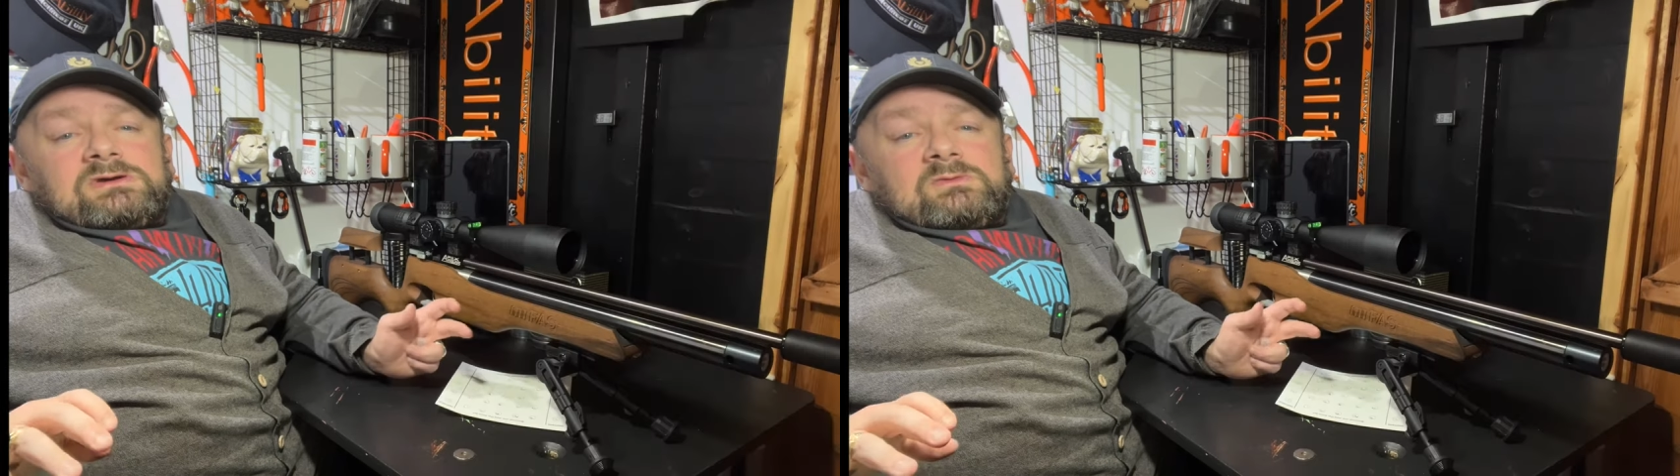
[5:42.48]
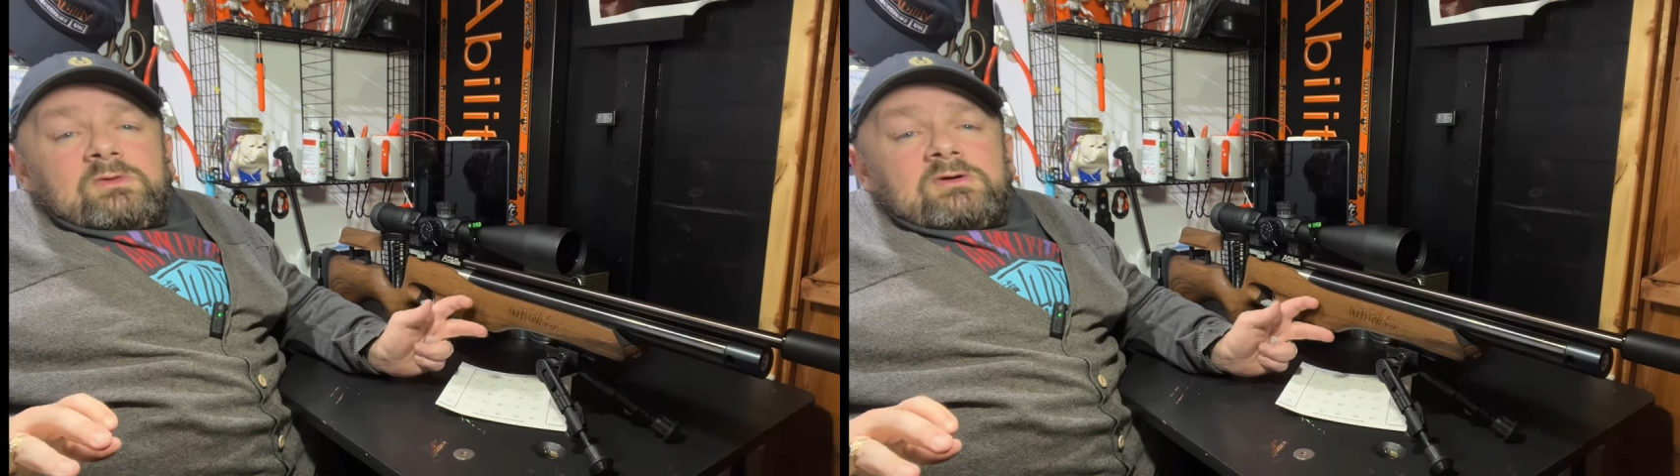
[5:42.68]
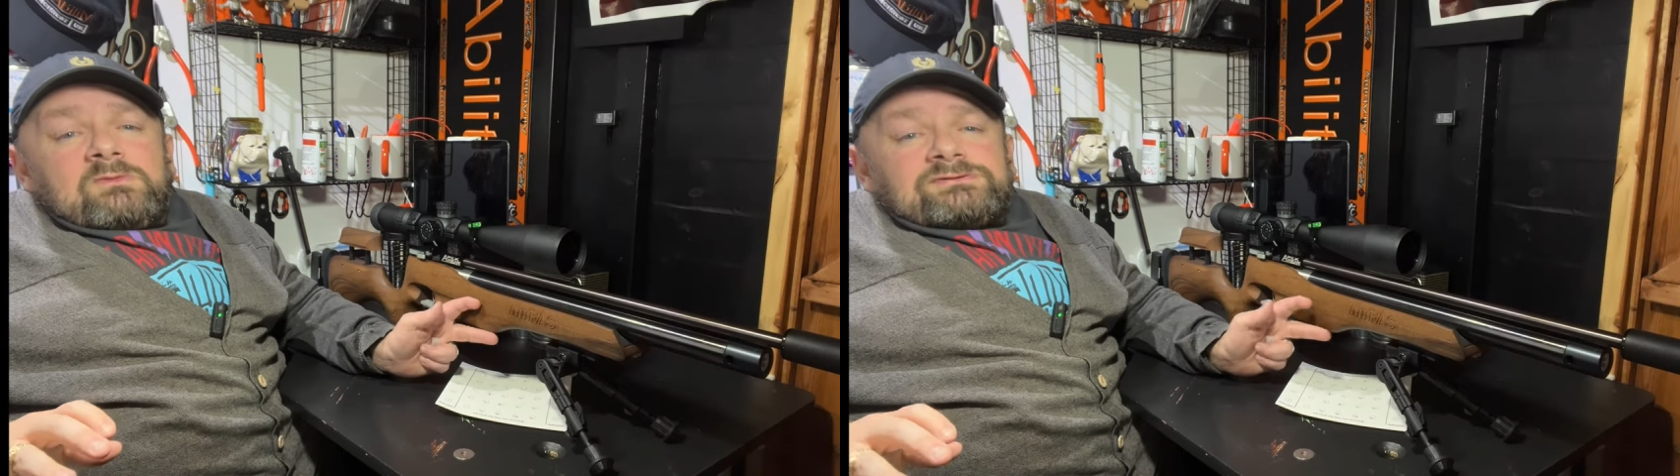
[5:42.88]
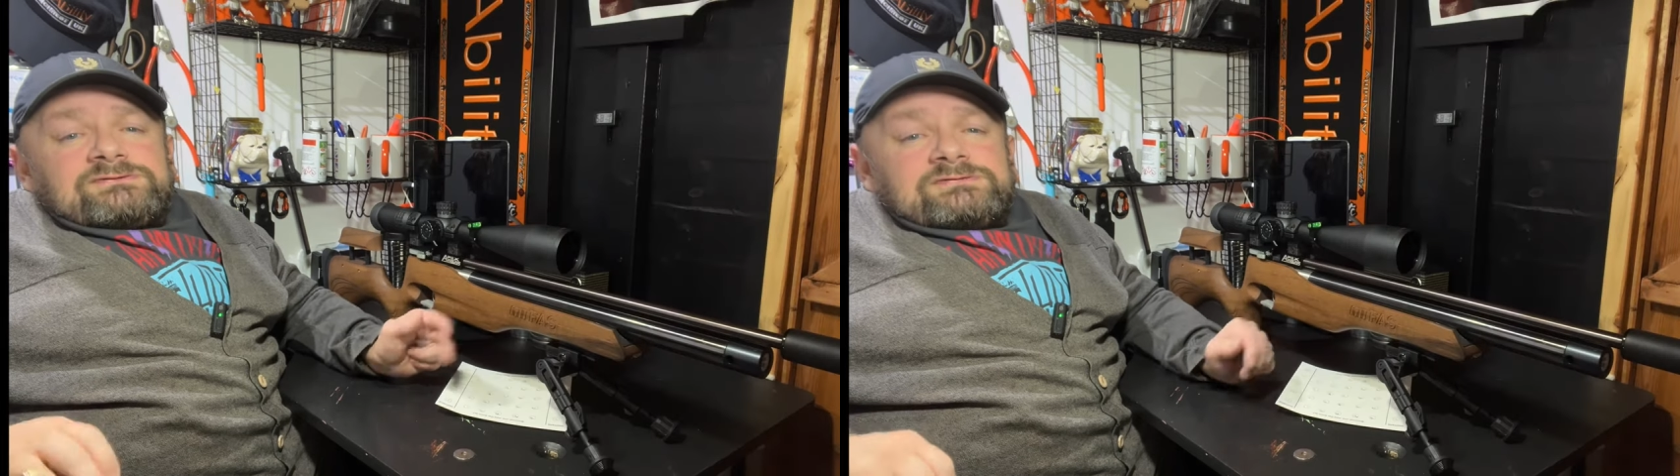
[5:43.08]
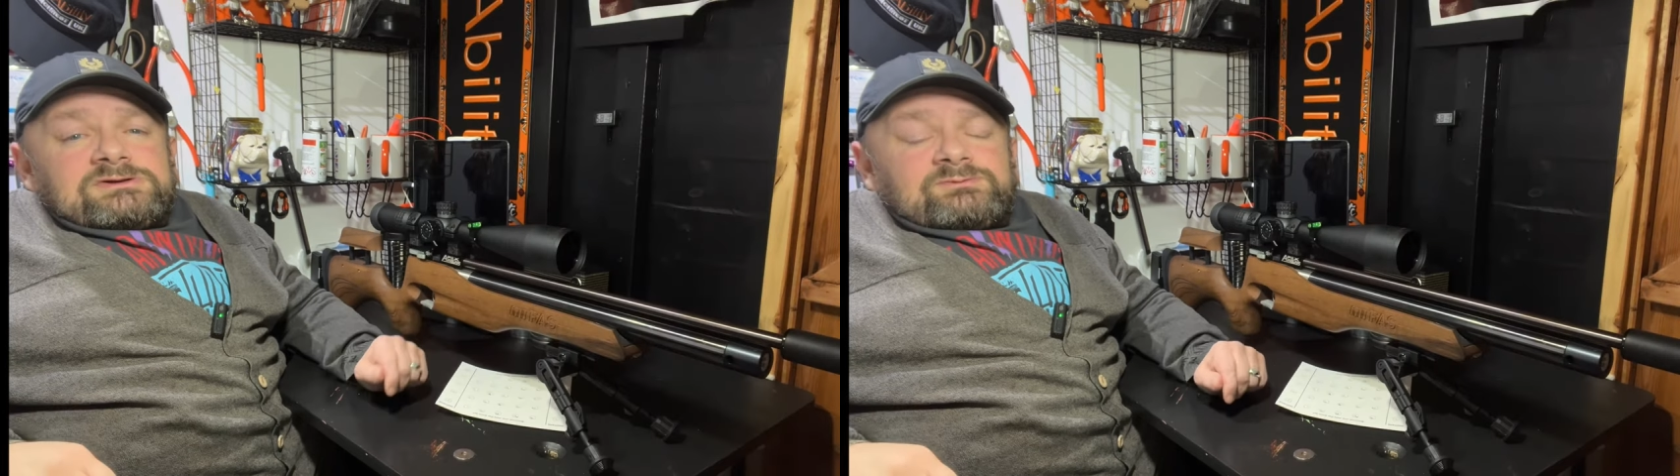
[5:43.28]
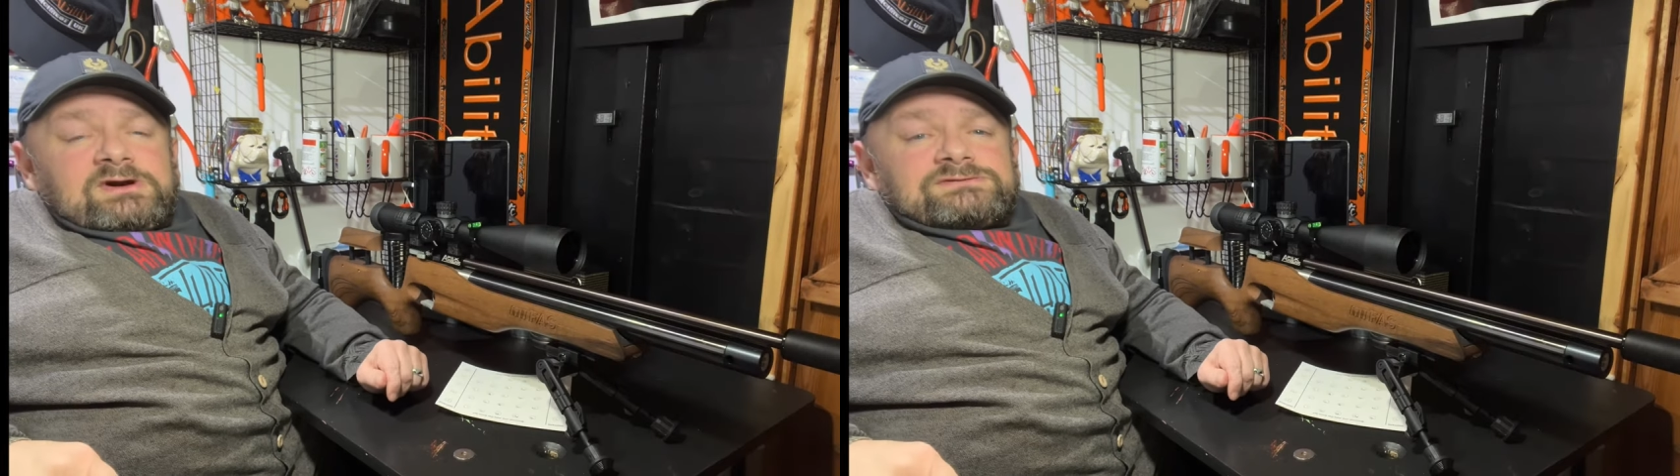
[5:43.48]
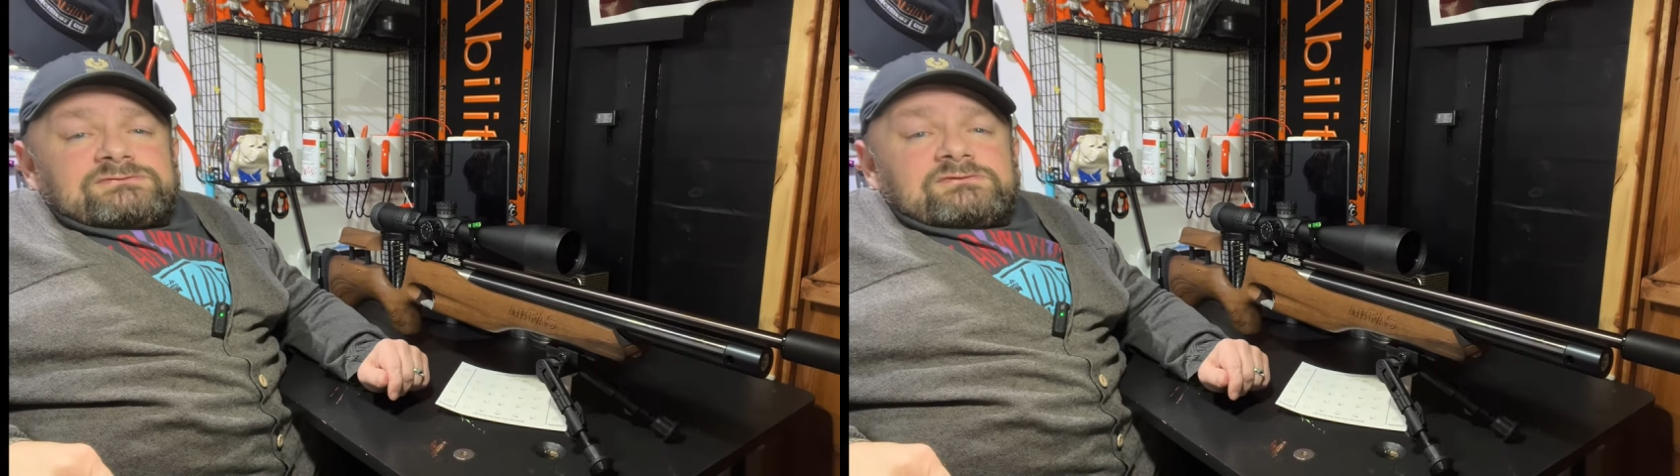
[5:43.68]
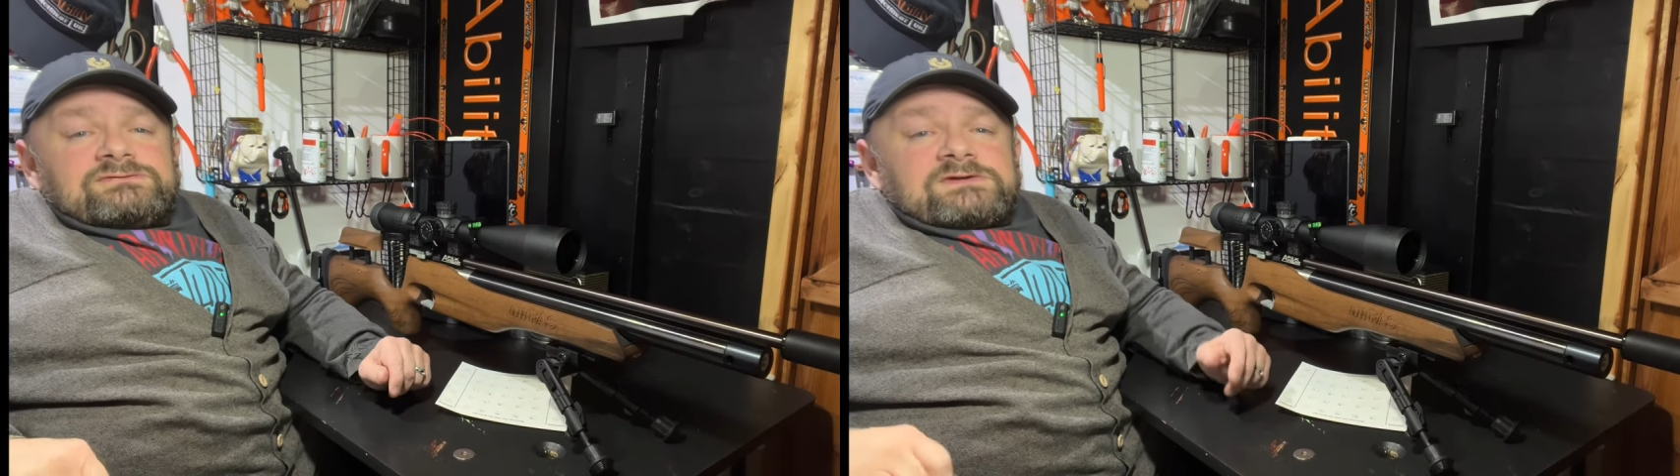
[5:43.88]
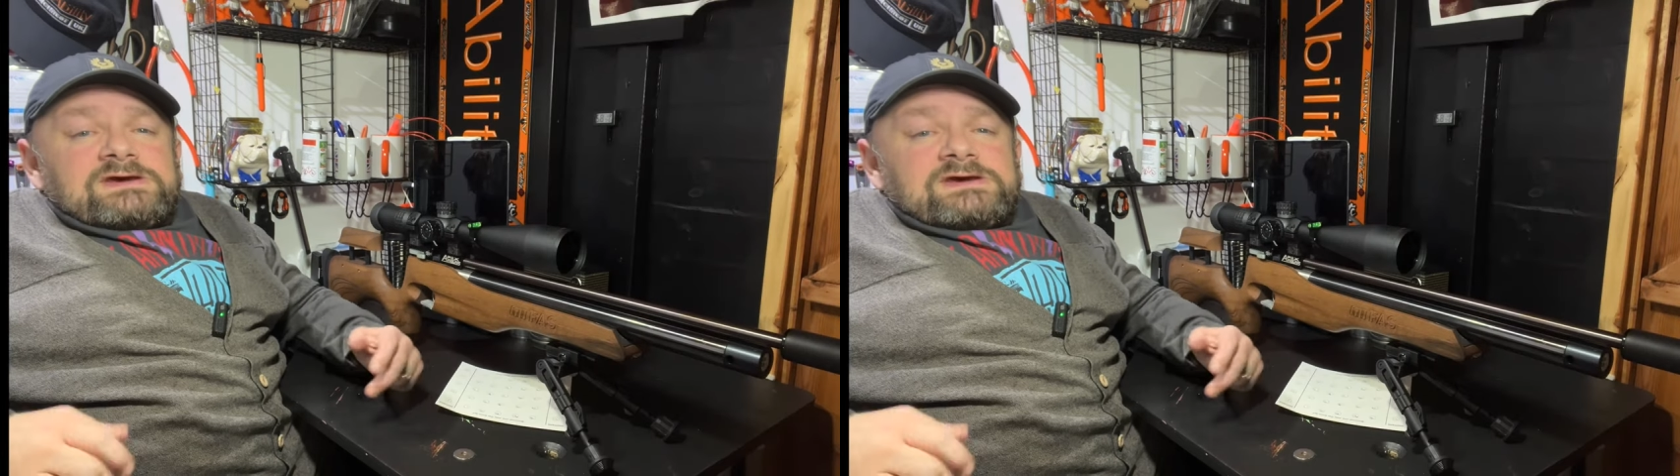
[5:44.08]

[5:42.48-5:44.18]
more modestly priced guns